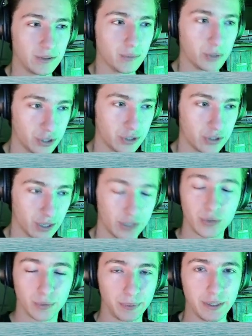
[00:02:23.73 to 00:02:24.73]
which is a
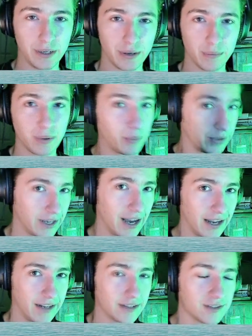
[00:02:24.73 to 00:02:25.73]
torpedo but with
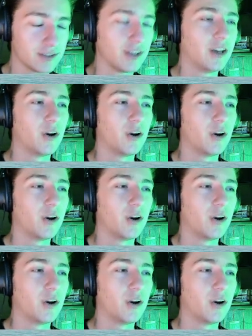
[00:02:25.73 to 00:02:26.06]
guidance,